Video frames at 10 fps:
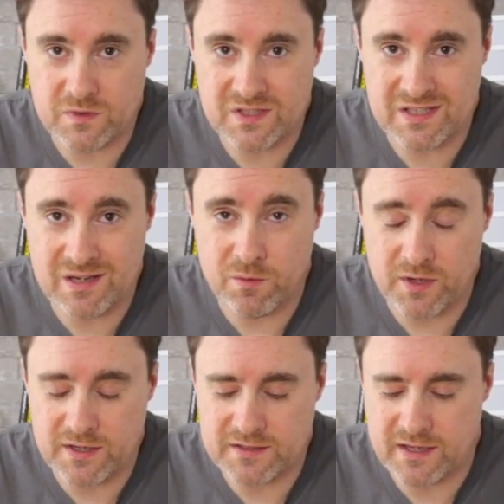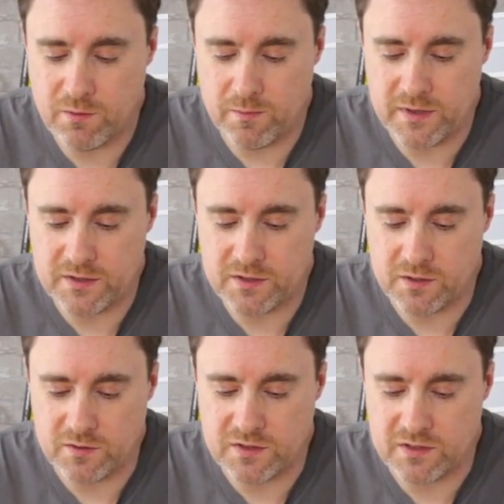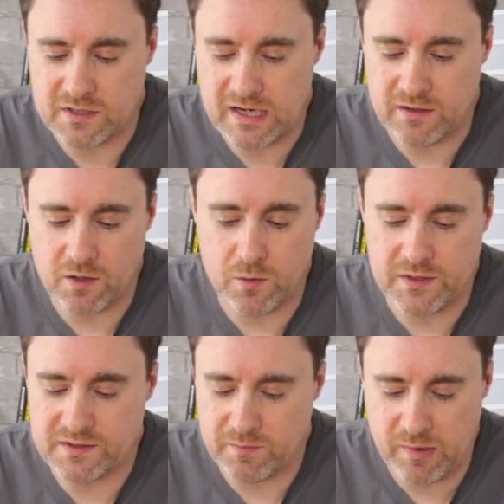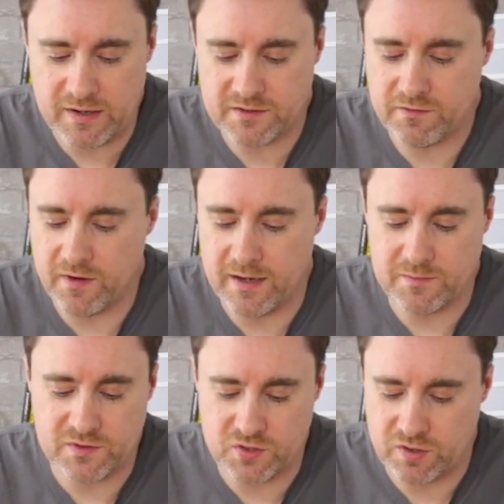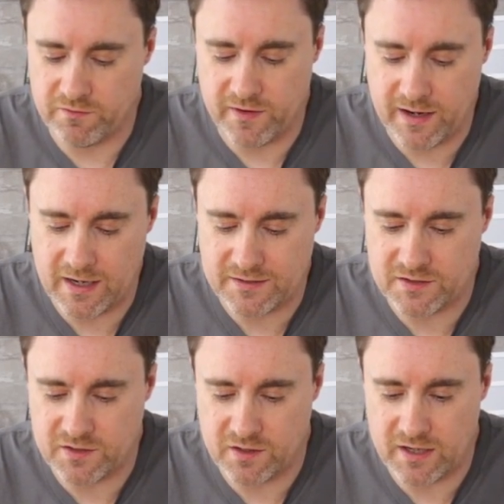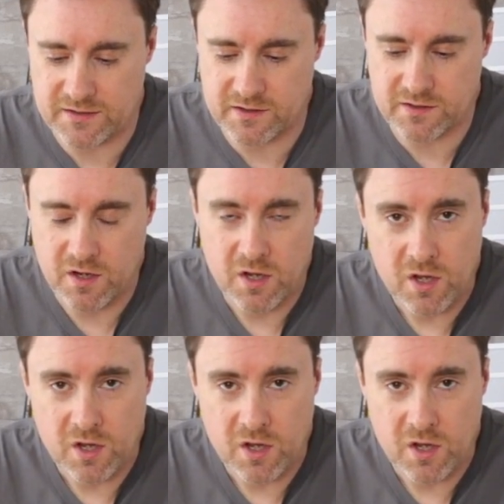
see what it is they want me to do, to take the quiz, the browser frames, to shop for eyeglasses, sunglasses.